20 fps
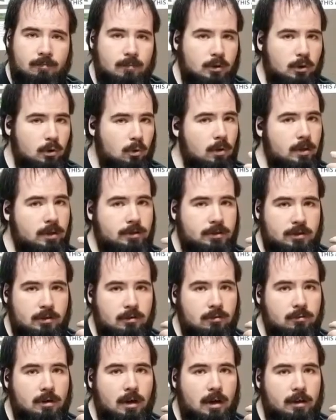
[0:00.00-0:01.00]
the ones
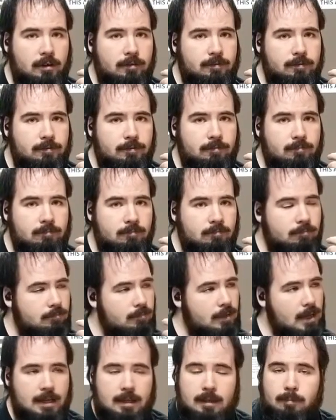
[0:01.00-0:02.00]
you love,
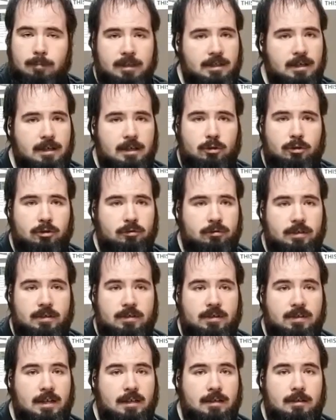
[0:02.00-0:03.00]
any potential
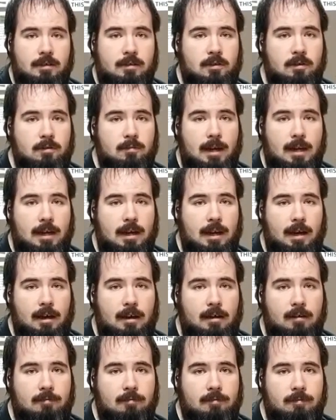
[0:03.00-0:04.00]
descendants you may
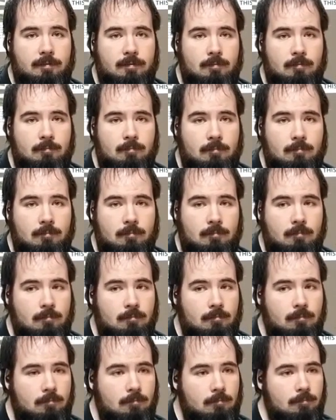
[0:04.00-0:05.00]
have,
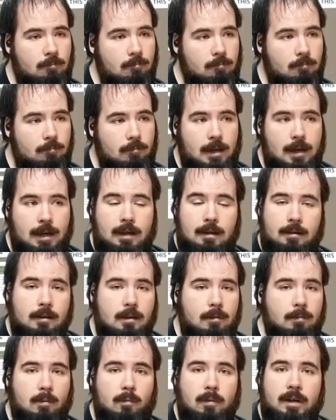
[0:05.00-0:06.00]
and
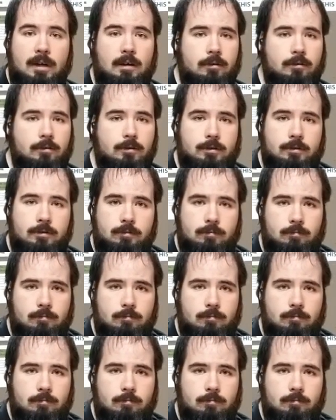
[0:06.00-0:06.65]
everyone else.